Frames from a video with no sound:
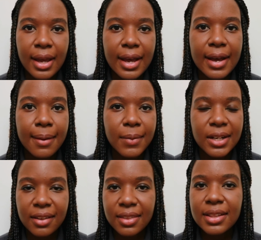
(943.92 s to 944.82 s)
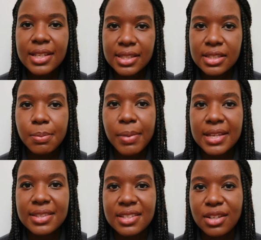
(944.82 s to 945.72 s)
And I think this is the
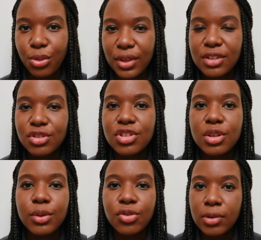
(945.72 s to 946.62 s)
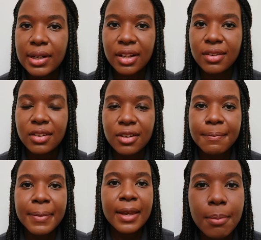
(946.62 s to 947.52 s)
best thing to do if you're in
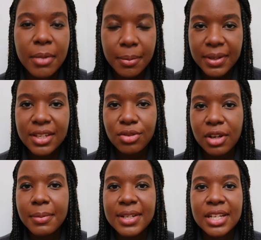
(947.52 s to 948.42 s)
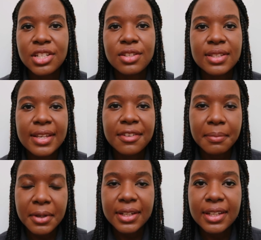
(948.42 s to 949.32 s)
London. My biggest recommendation to save
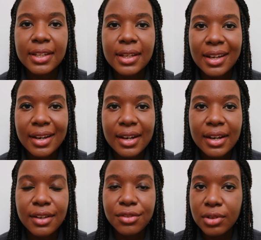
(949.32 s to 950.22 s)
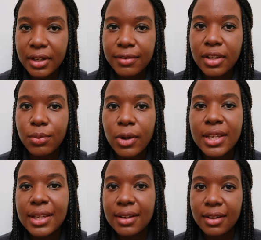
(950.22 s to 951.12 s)
money if you're living and
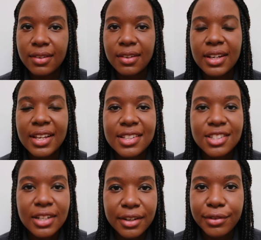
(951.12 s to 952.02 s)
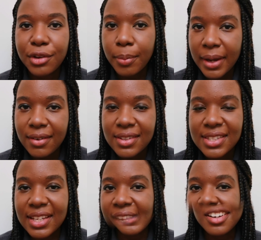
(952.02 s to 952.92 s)
working in London is to live with your
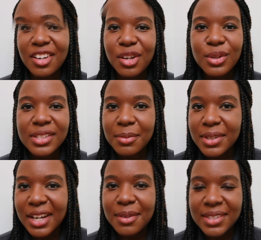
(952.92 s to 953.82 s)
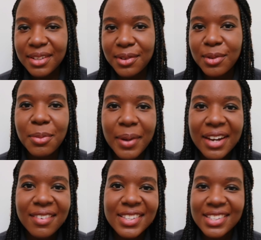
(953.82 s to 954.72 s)
parents. I know sometimes living with
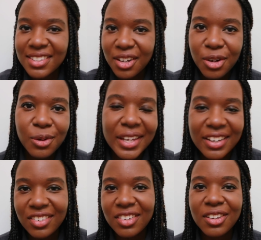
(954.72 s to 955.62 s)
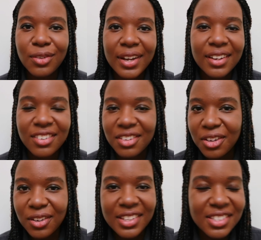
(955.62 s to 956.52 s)
parents is a whole issue, and you
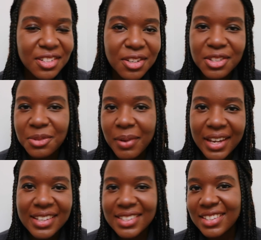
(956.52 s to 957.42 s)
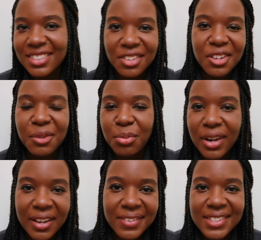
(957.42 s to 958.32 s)
know, there's no space, there's no
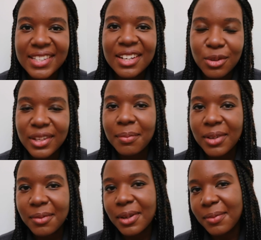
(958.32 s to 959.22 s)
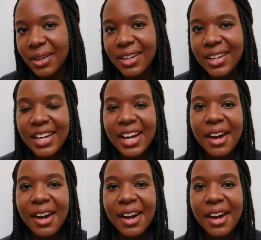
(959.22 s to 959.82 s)
privacy and all that blah blah blah,